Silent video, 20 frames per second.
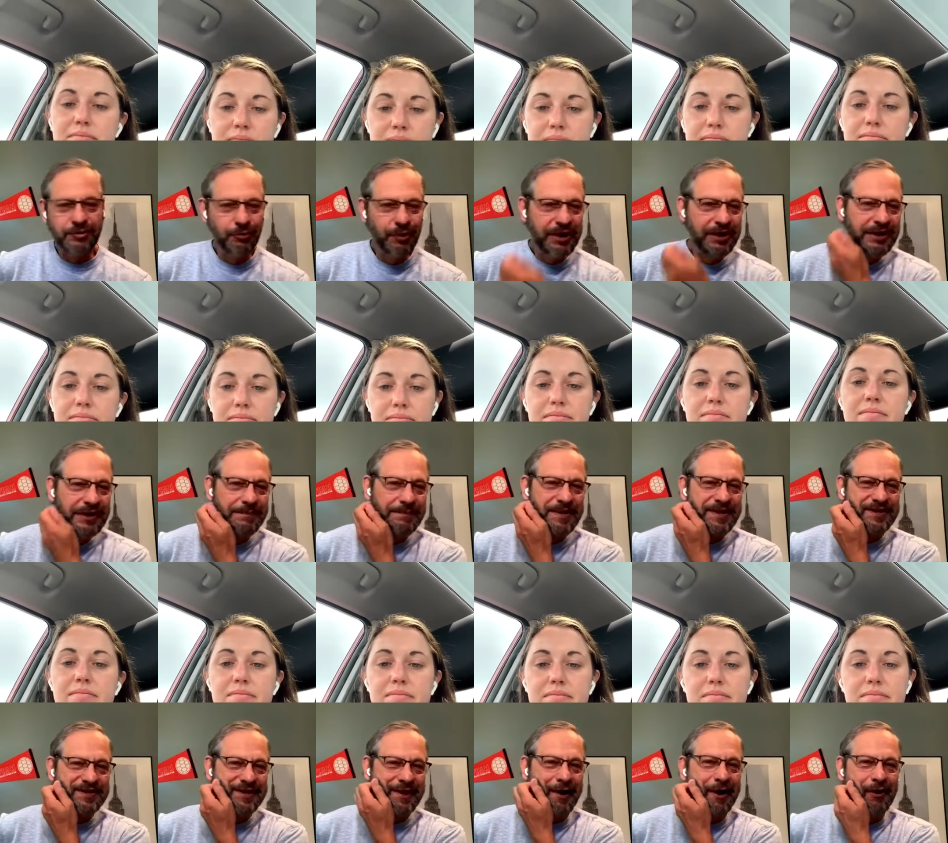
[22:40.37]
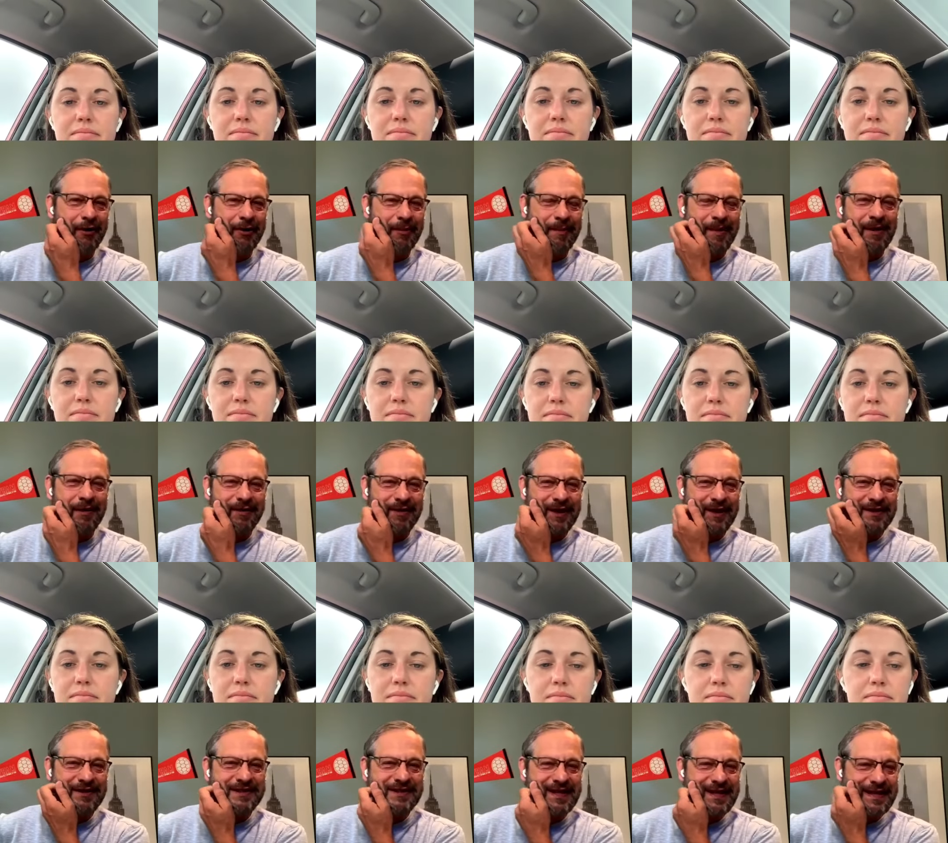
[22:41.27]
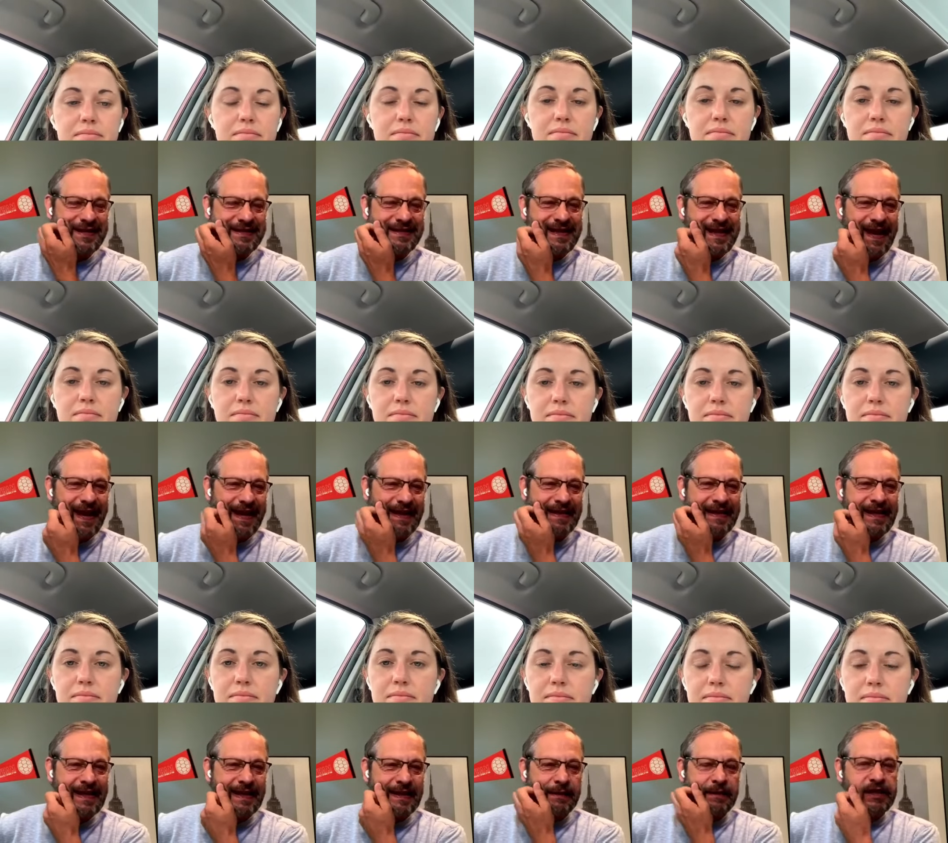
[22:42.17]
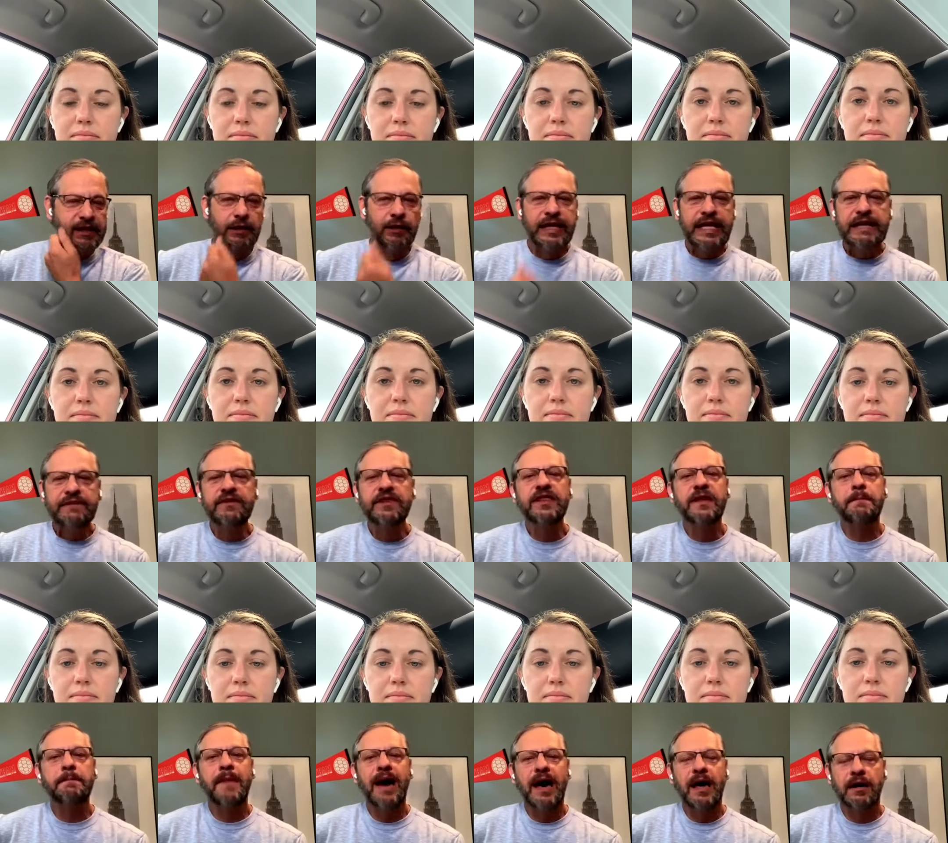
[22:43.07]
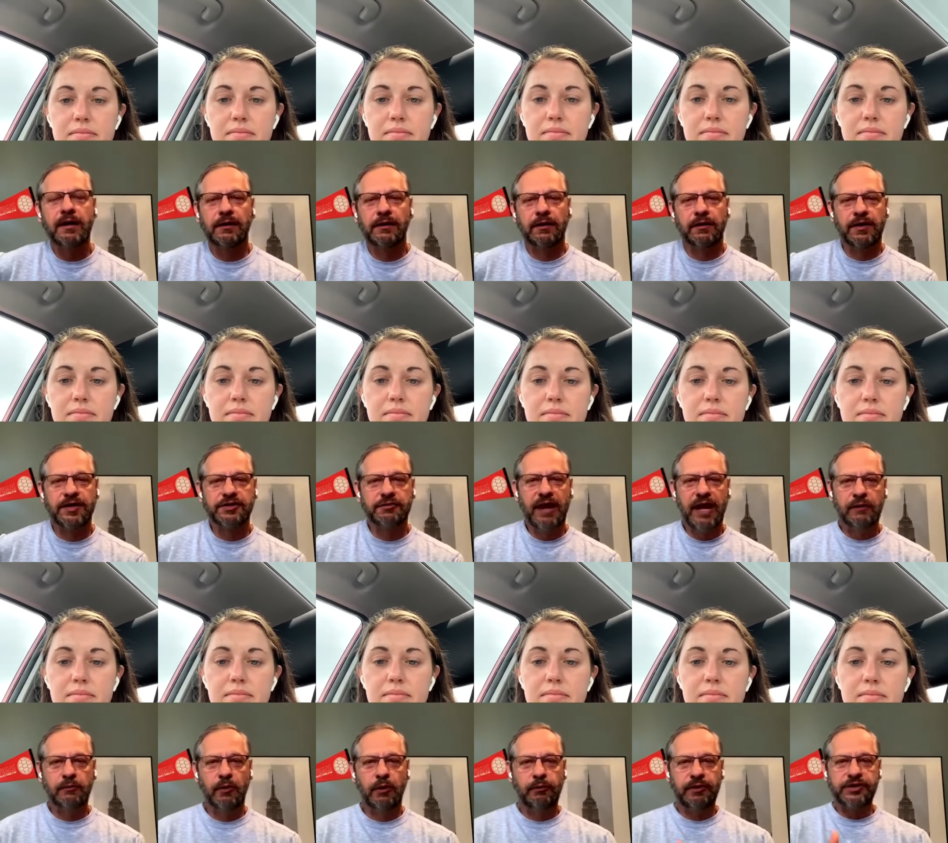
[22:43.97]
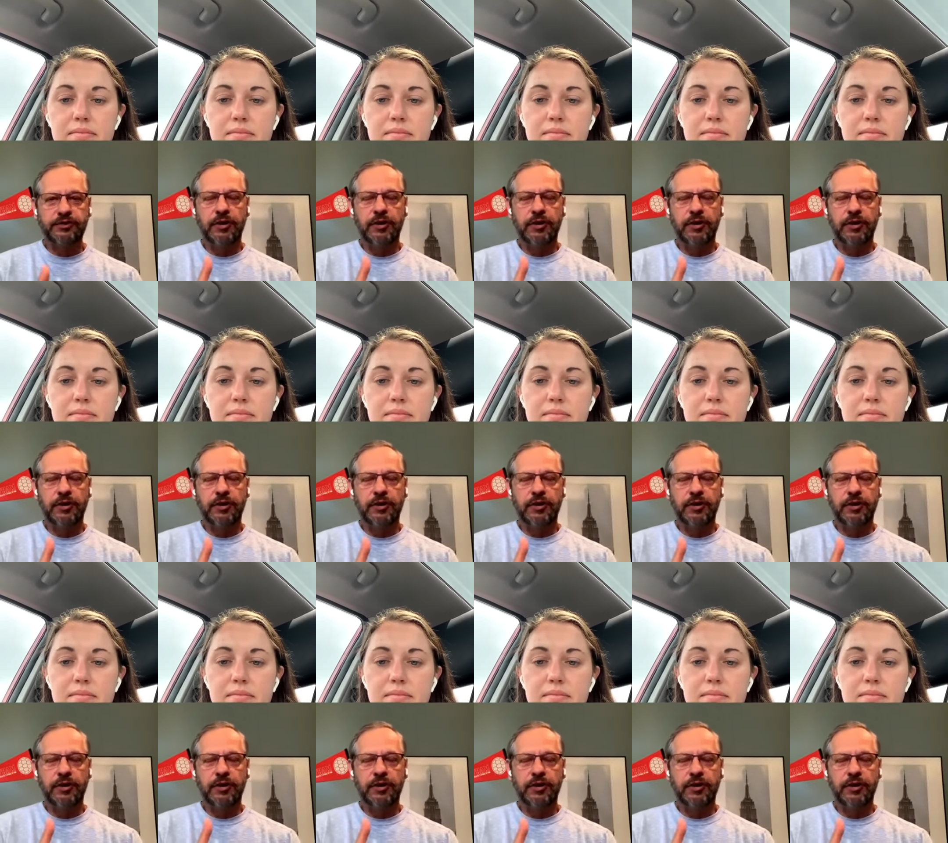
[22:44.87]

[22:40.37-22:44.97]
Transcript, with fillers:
Speaker 1: what's really bizarre about this is that, you know, even the modelers, right?